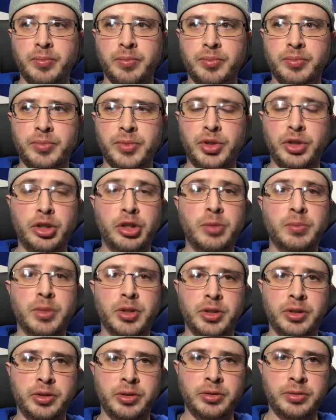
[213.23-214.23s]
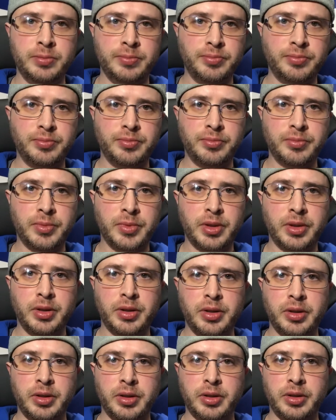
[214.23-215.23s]
Dude in Blue.
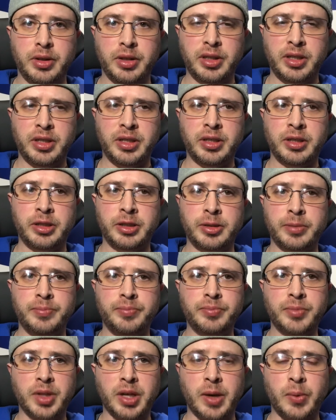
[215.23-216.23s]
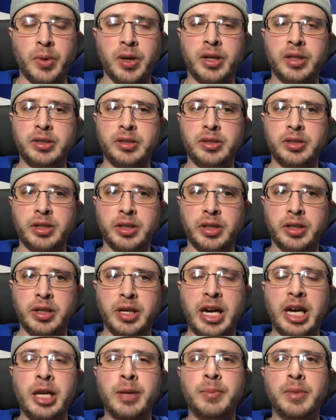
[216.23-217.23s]
I watch
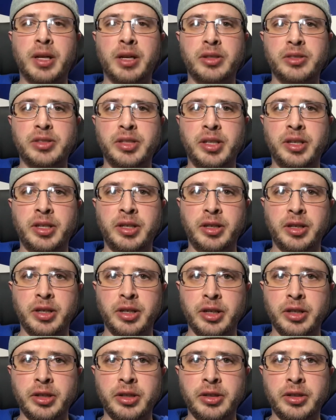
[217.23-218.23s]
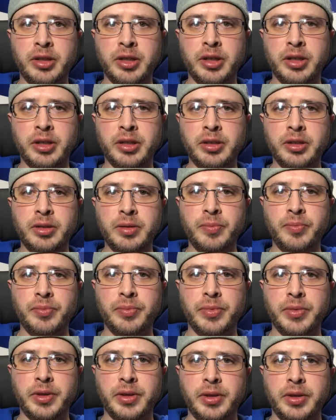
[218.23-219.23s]
Adam LZ here and there,
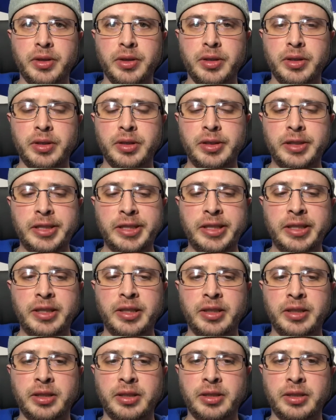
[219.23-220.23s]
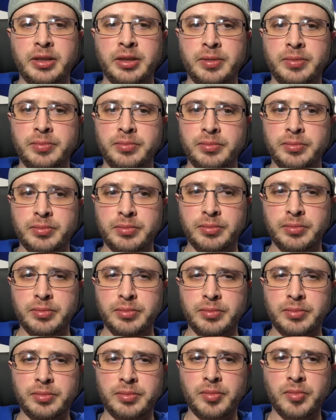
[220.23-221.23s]
and
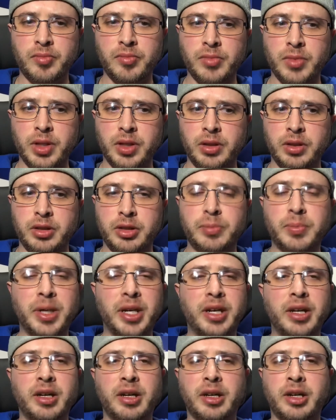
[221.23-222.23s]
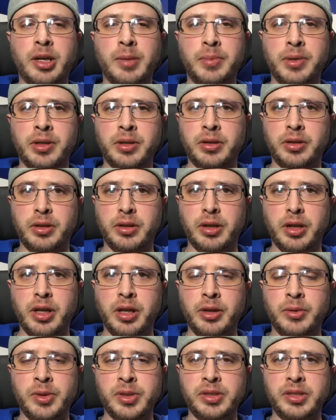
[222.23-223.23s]
there's probably a couple
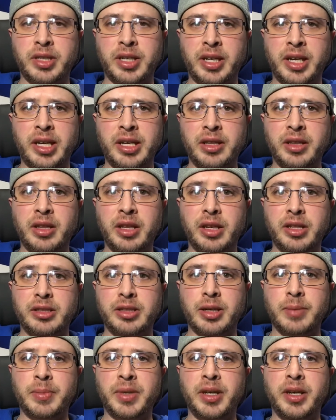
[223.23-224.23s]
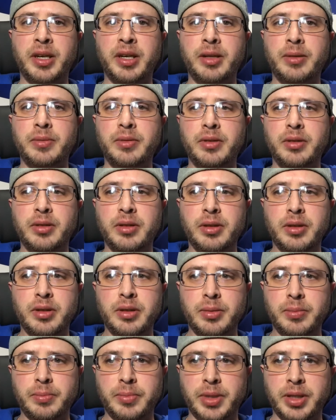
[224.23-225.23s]
other ones I can't think of the top of my head,
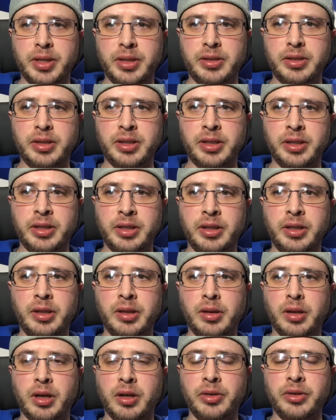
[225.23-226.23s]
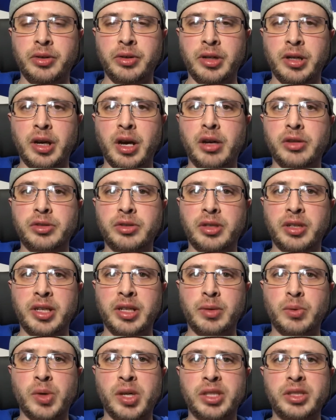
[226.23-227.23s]
but and although I also
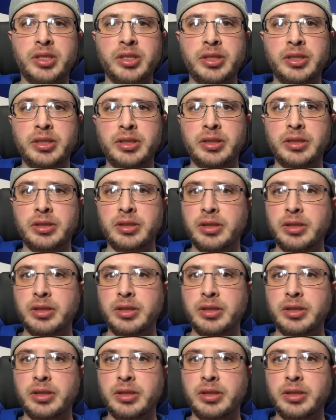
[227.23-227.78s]
like watching